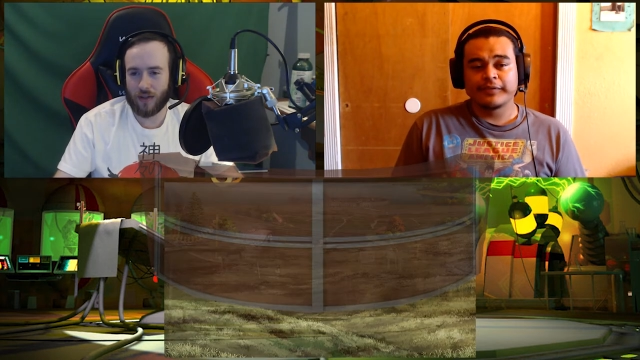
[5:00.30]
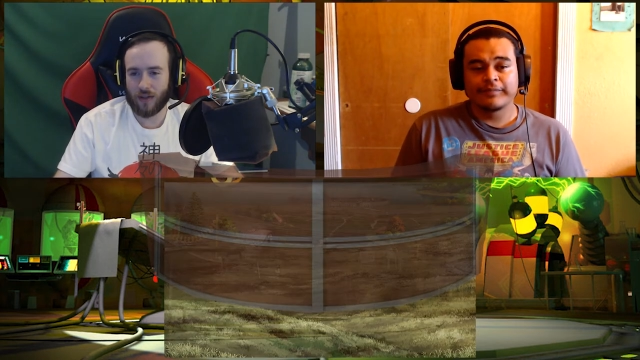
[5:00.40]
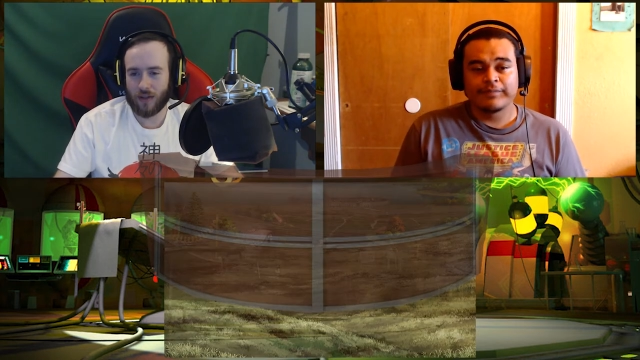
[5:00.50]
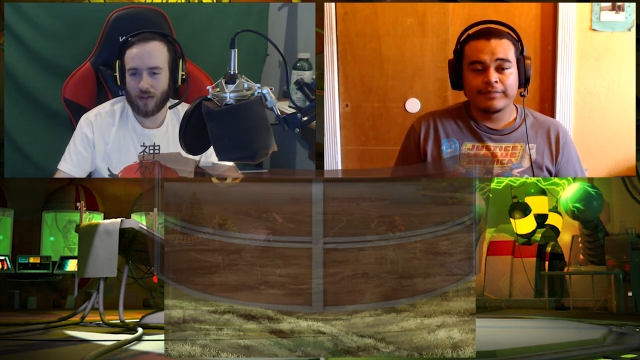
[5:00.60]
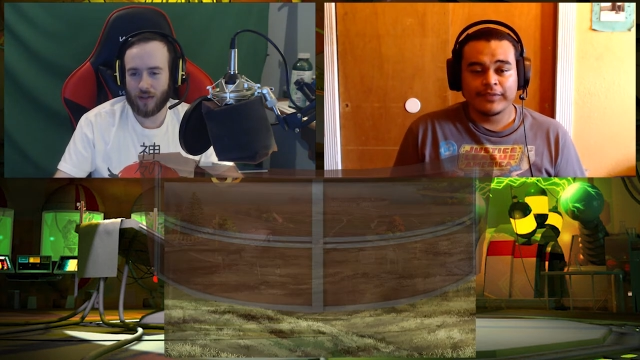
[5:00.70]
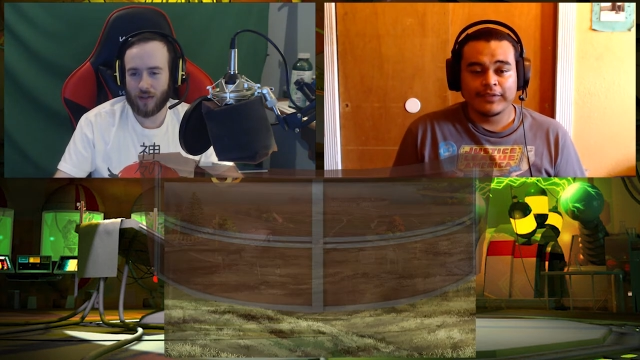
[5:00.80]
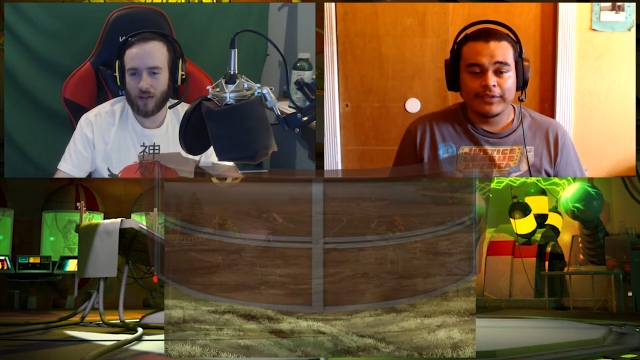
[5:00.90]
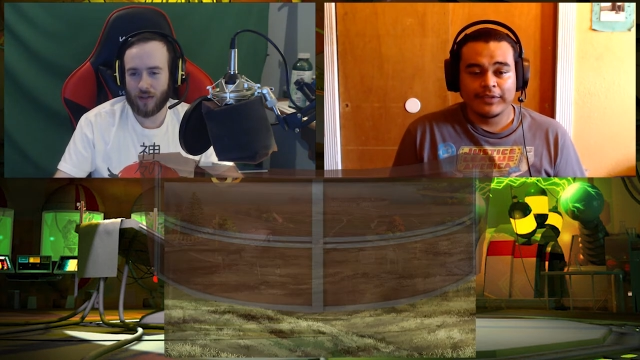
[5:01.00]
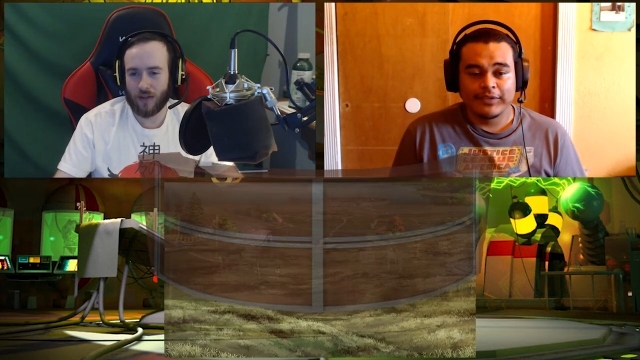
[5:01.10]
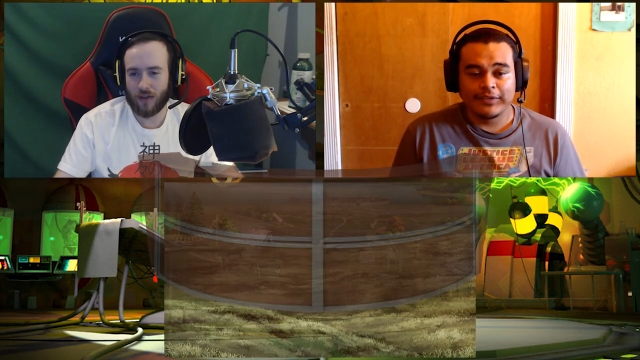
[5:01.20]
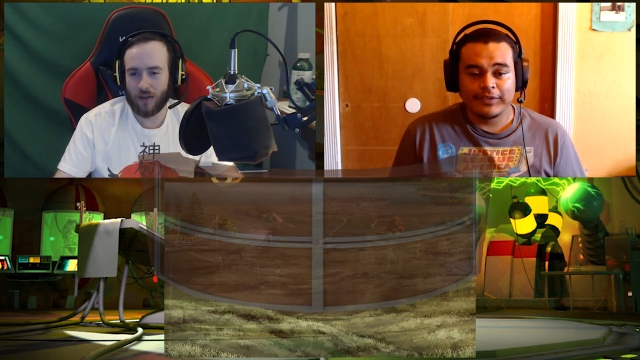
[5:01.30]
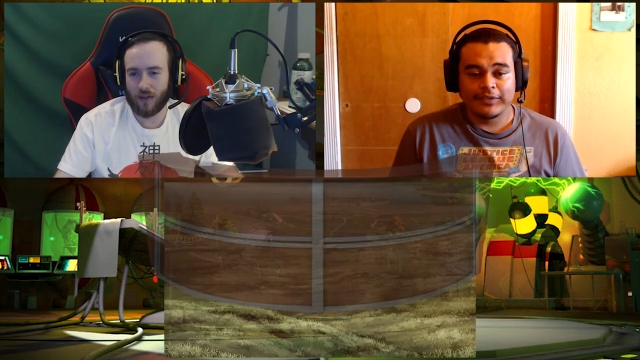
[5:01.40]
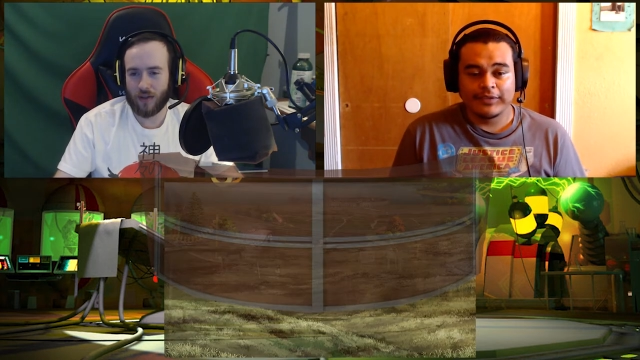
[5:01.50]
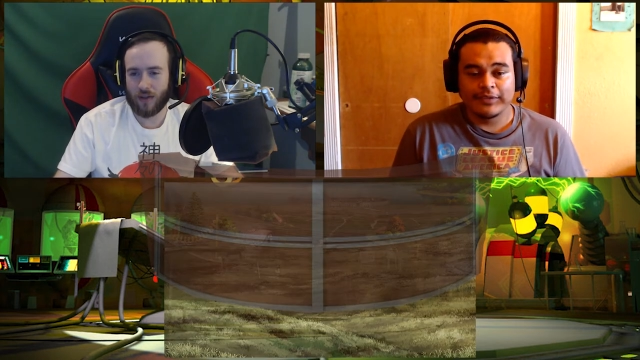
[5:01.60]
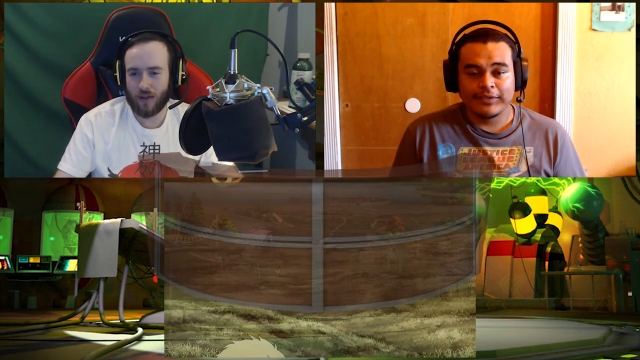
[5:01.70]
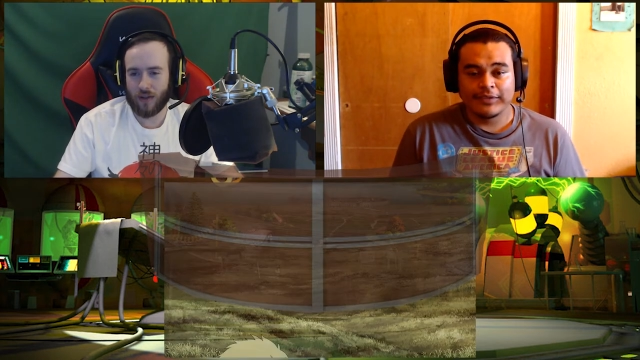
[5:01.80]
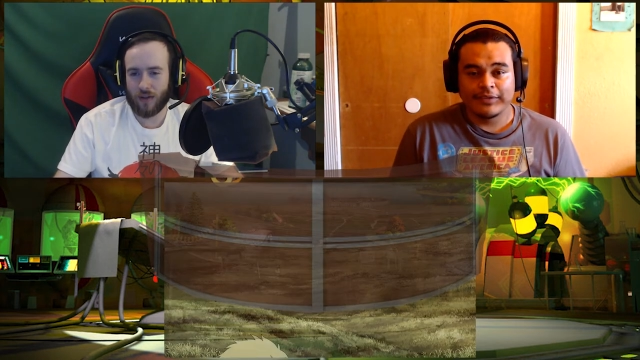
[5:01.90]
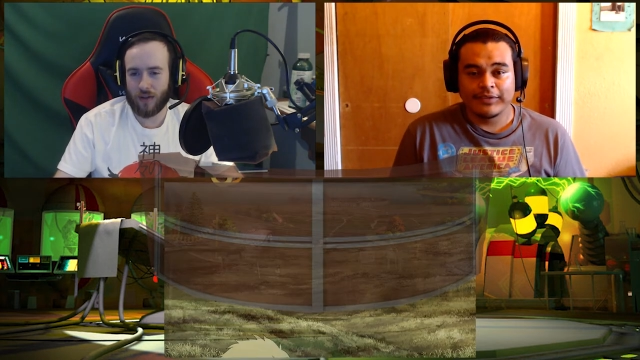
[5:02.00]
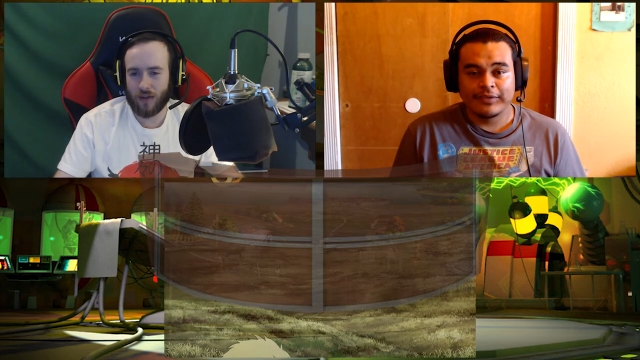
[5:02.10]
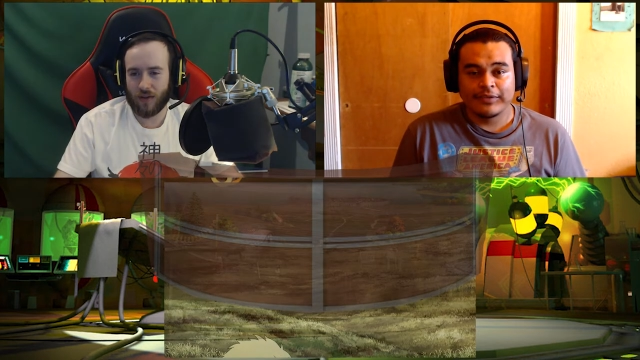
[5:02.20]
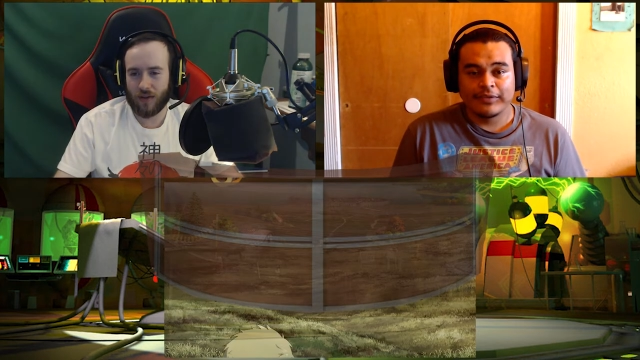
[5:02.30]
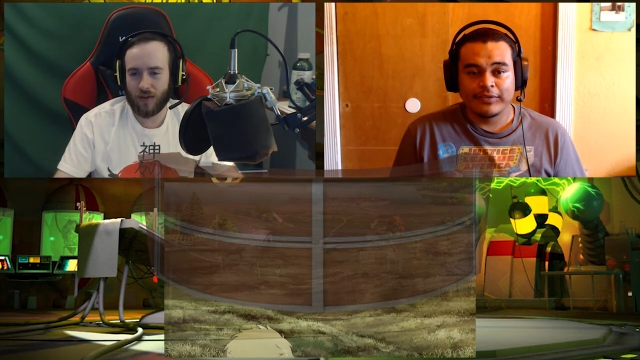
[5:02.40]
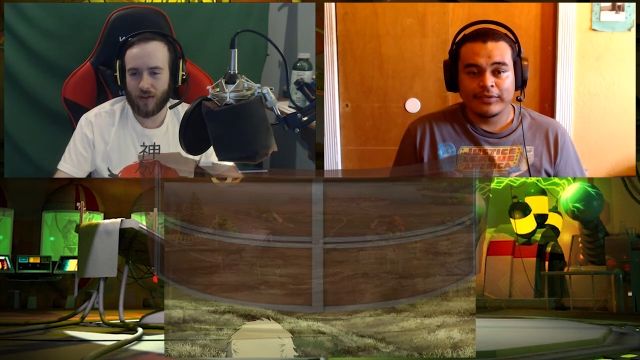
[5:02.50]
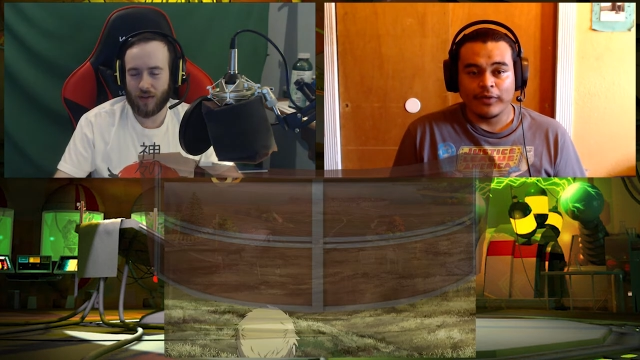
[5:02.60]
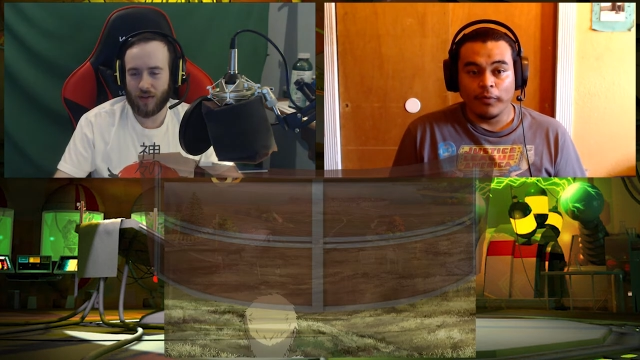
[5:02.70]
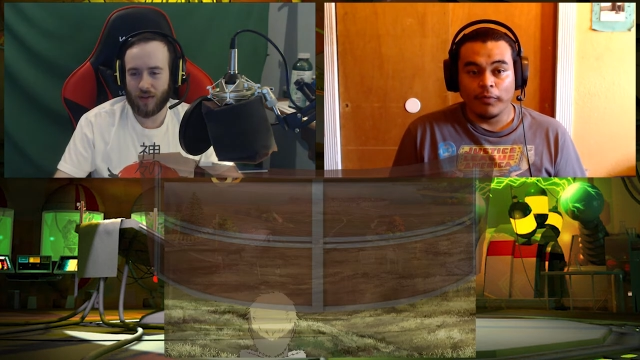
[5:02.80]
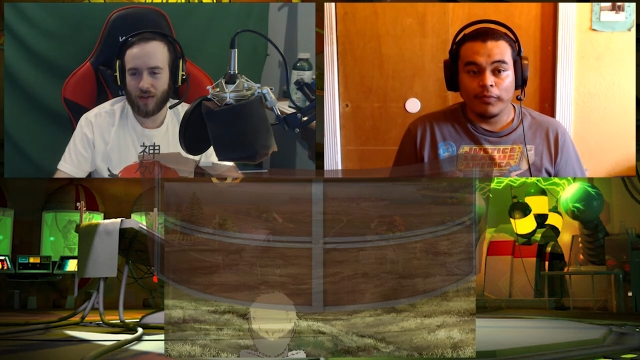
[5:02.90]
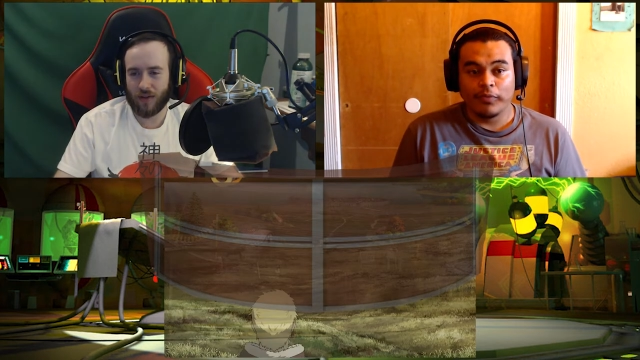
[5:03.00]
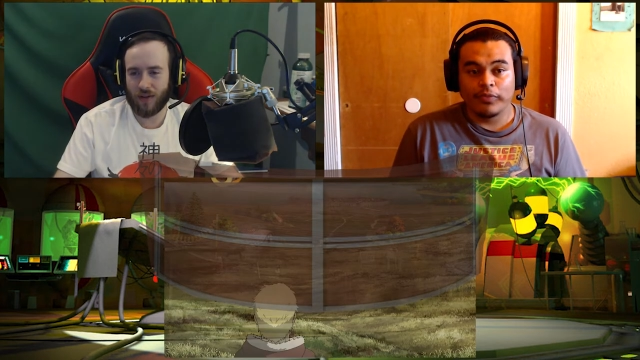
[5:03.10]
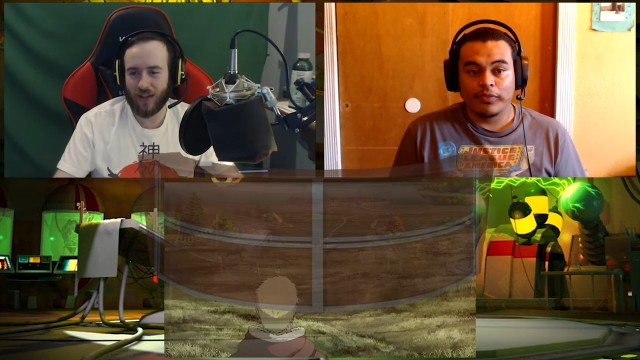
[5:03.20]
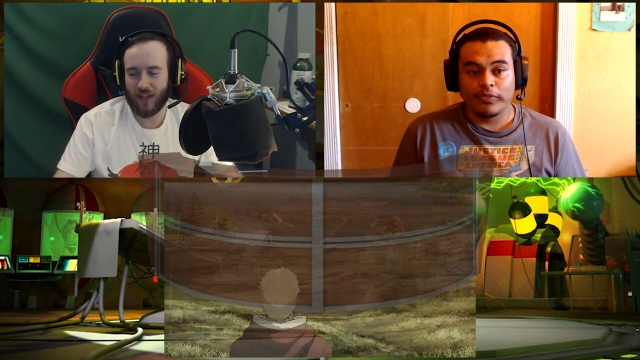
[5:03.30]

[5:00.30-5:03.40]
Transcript: No one is speaking in this clip.